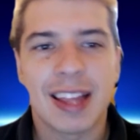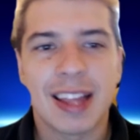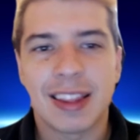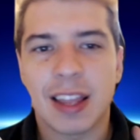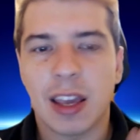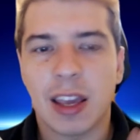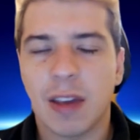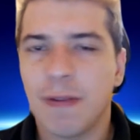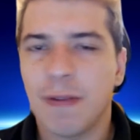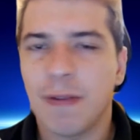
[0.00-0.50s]

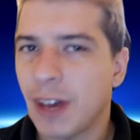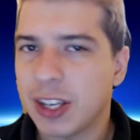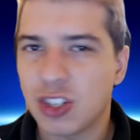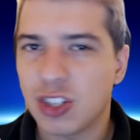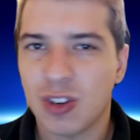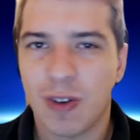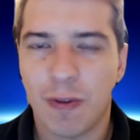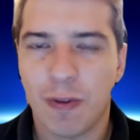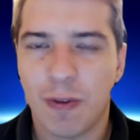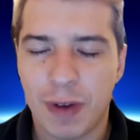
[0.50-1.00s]
the
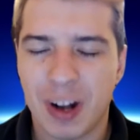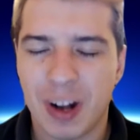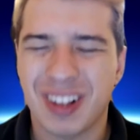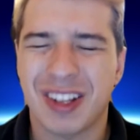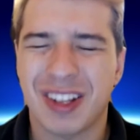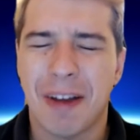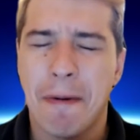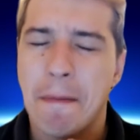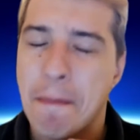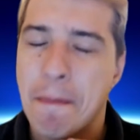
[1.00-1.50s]
invasion
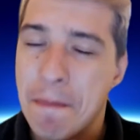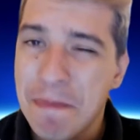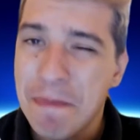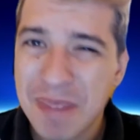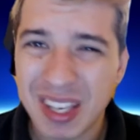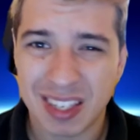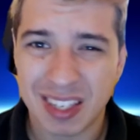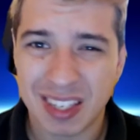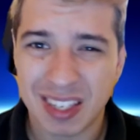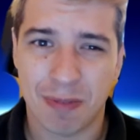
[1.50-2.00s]
failed
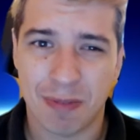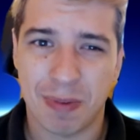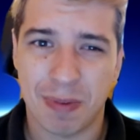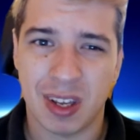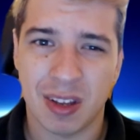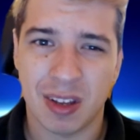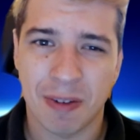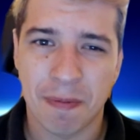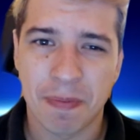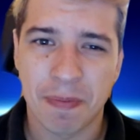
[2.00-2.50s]
miserably
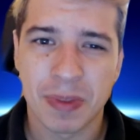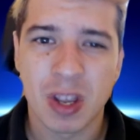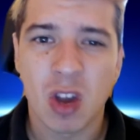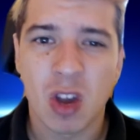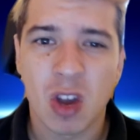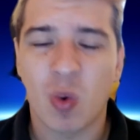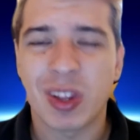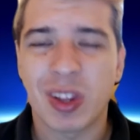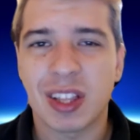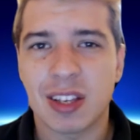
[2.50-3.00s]

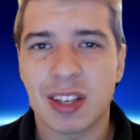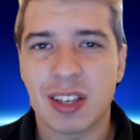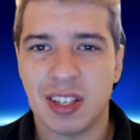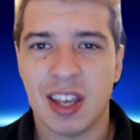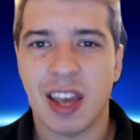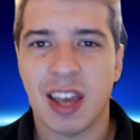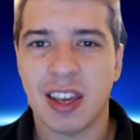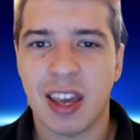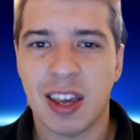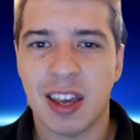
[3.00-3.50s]
when the
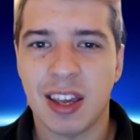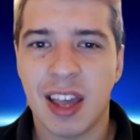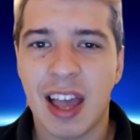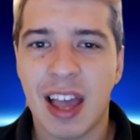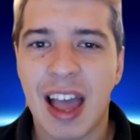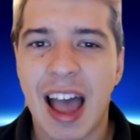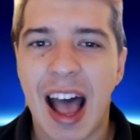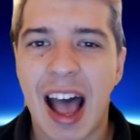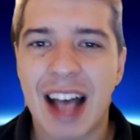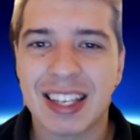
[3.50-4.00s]

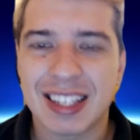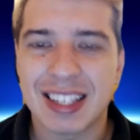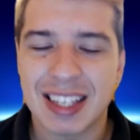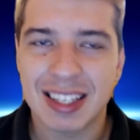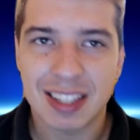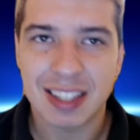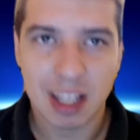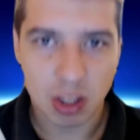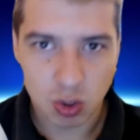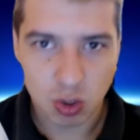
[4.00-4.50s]

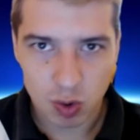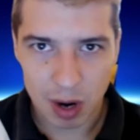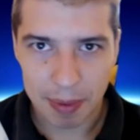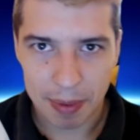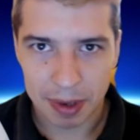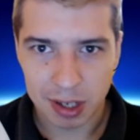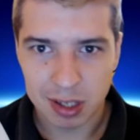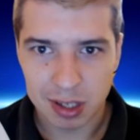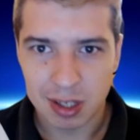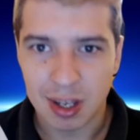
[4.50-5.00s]
CIA-assisted
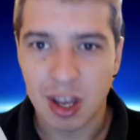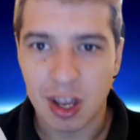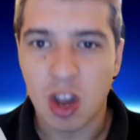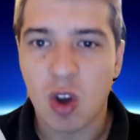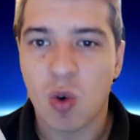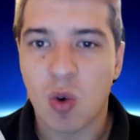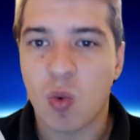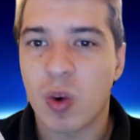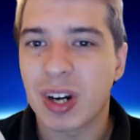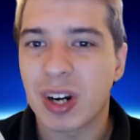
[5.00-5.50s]
rebels
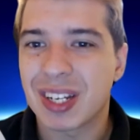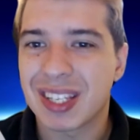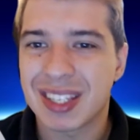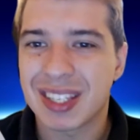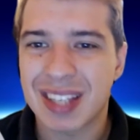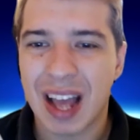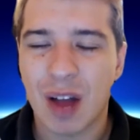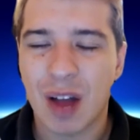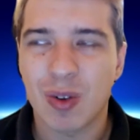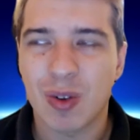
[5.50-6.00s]
were
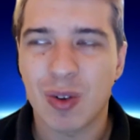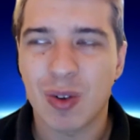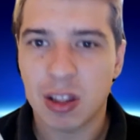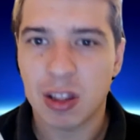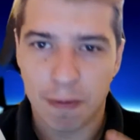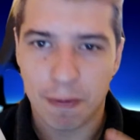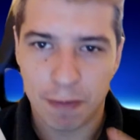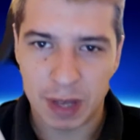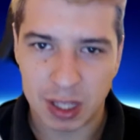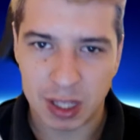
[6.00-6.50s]
soundly
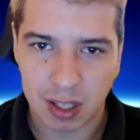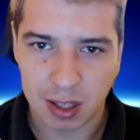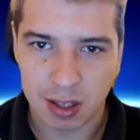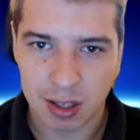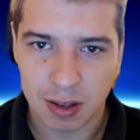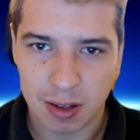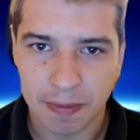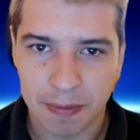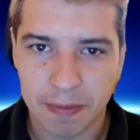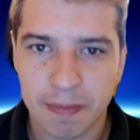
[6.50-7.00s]
defeated.
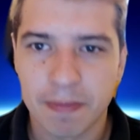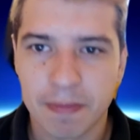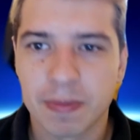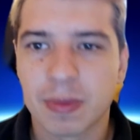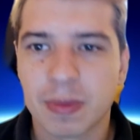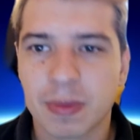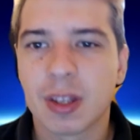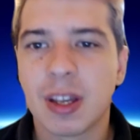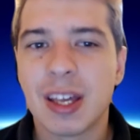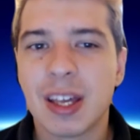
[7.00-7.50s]

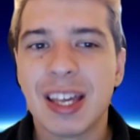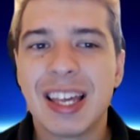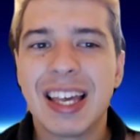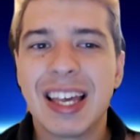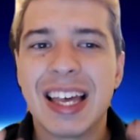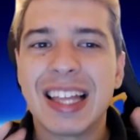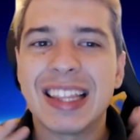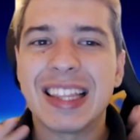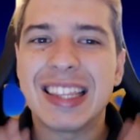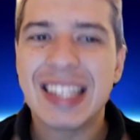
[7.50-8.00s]

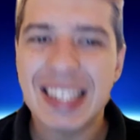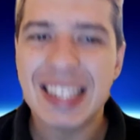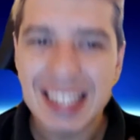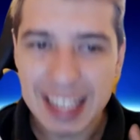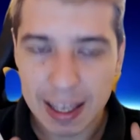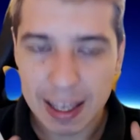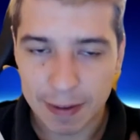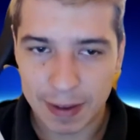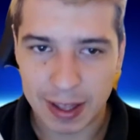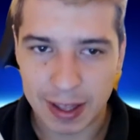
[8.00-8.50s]
This
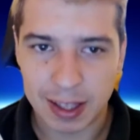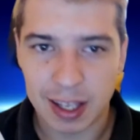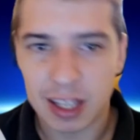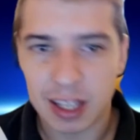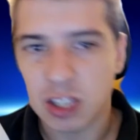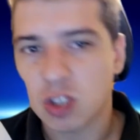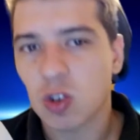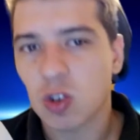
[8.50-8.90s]
event is